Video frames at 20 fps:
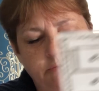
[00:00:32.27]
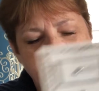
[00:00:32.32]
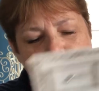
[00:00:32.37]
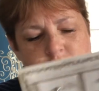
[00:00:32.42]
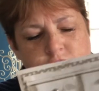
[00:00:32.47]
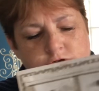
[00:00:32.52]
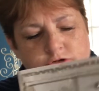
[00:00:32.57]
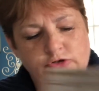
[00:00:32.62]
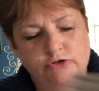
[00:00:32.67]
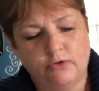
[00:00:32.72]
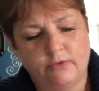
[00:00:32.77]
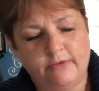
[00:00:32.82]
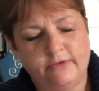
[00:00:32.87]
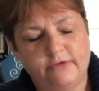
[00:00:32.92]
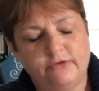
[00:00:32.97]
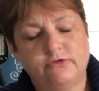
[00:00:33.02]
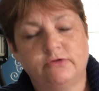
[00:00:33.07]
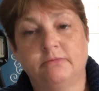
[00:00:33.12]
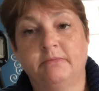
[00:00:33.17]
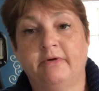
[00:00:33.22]
I showed
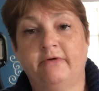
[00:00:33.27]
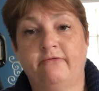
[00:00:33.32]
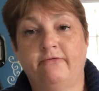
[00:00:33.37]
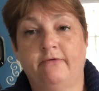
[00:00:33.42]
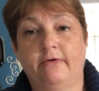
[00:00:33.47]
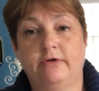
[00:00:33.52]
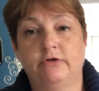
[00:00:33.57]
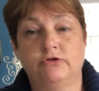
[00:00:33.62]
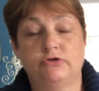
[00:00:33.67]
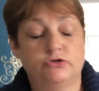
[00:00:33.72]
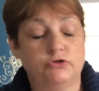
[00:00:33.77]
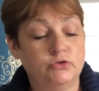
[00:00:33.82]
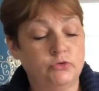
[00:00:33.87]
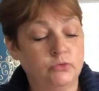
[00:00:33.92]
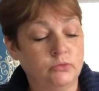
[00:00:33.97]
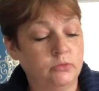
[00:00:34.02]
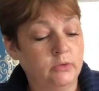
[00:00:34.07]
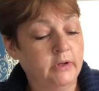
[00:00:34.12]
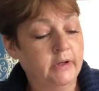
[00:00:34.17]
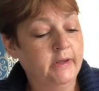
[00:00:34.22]
it to my friend
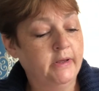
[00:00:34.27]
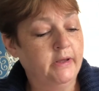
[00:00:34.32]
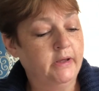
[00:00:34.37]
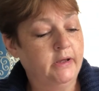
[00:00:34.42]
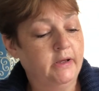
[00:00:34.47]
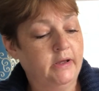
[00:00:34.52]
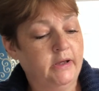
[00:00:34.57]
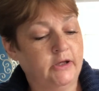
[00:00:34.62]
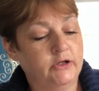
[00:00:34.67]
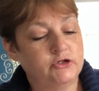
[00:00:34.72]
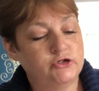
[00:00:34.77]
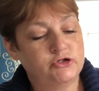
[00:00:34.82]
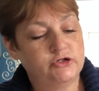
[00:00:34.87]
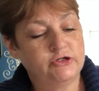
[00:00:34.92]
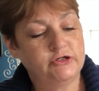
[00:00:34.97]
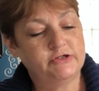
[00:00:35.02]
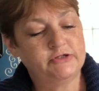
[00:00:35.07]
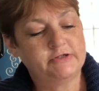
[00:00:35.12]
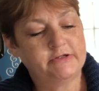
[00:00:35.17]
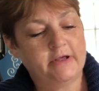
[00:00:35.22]
Sue, and
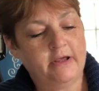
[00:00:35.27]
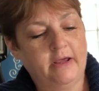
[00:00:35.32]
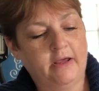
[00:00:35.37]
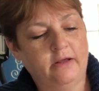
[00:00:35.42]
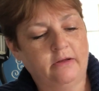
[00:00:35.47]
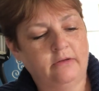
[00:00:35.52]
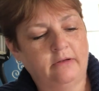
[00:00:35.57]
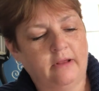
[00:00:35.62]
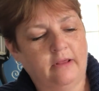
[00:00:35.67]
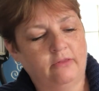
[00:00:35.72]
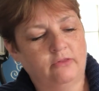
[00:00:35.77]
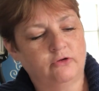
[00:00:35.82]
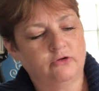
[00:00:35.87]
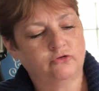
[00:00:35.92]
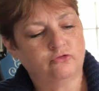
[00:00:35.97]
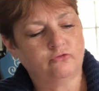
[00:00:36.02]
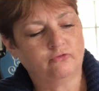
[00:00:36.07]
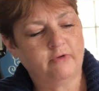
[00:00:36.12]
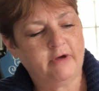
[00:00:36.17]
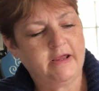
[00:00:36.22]
she said, that
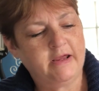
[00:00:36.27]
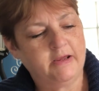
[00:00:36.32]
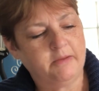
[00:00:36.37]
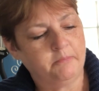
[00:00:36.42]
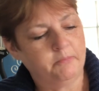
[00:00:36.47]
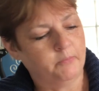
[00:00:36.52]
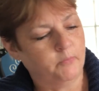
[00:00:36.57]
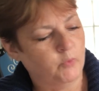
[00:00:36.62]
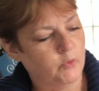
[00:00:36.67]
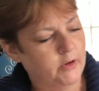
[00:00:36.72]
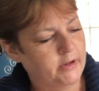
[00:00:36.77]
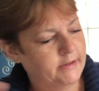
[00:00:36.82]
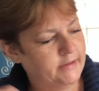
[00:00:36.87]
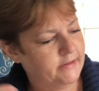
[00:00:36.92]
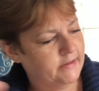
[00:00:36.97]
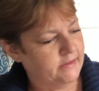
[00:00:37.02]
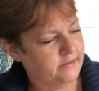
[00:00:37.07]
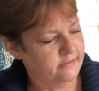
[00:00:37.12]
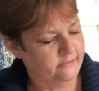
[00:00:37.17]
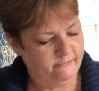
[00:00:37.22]
looks great. What
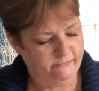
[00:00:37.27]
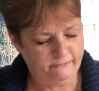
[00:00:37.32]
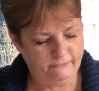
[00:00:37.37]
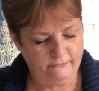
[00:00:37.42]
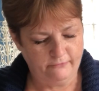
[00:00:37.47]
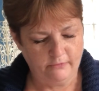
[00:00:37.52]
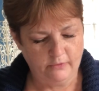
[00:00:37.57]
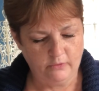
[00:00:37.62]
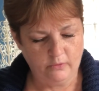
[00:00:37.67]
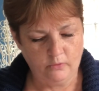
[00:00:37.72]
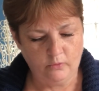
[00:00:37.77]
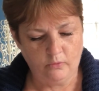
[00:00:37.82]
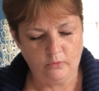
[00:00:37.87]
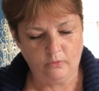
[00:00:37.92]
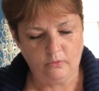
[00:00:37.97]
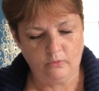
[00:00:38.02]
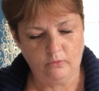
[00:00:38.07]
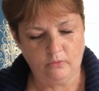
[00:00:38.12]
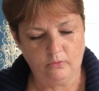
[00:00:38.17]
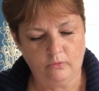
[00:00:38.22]
if
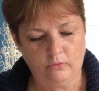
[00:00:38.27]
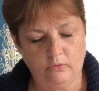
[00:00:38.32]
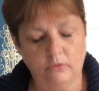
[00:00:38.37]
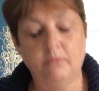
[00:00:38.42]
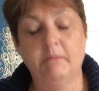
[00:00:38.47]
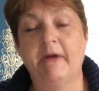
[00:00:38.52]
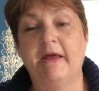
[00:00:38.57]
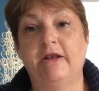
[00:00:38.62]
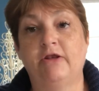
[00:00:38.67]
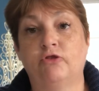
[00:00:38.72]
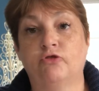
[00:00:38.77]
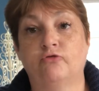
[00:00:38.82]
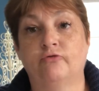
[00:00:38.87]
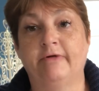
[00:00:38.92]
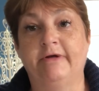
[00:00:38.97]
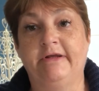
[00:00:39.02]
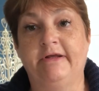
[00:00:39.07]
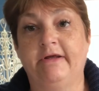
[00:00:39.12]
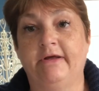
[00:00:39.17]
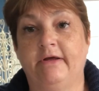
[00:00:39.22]
you made it
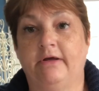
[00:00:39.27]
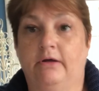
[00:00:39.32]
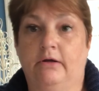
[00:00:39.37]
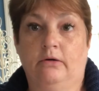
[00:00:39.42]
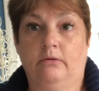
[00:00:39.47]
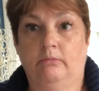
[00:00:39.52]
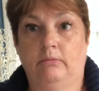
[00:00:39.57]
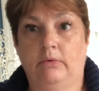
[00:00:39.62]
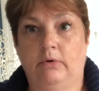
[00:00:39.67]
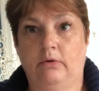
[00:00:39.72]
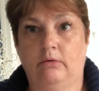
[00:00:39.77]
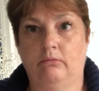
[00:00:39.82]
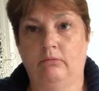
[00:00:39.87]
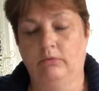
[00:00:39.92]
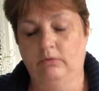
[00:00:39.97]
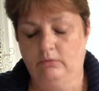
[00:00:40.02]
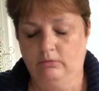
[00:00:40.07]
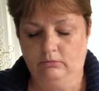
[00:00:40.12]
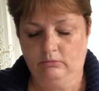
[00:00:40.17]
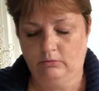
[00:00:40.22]
3D? I'm like,
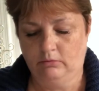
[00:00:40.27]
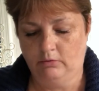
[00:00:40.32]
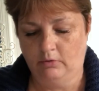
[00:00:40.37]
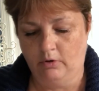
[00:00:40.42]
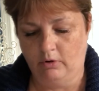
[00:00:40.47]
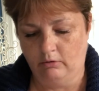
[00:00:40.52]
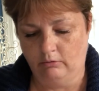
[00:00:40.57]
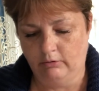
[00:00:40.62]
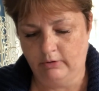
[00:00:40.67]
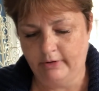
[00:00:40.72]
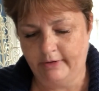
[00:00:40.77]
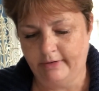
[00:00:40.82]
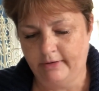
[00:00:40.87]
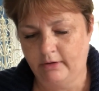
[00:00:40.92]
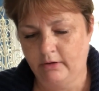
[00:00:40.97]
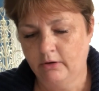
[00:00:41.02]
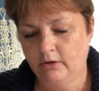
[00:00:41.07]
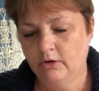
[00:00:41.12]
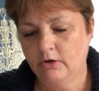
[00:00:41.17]
well, all right.